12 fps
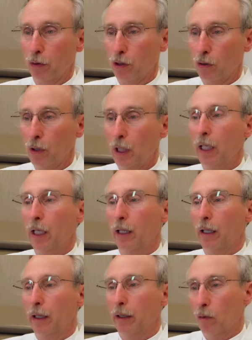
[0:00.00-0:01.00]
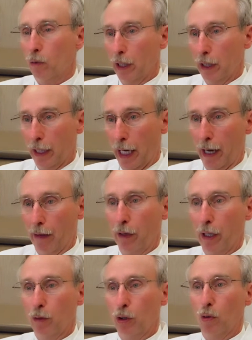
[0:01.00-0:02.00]
So we have
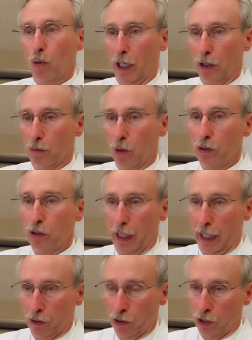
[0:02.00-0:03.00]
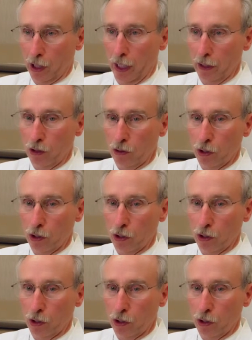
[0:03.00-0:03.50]
them do range of motion exercises,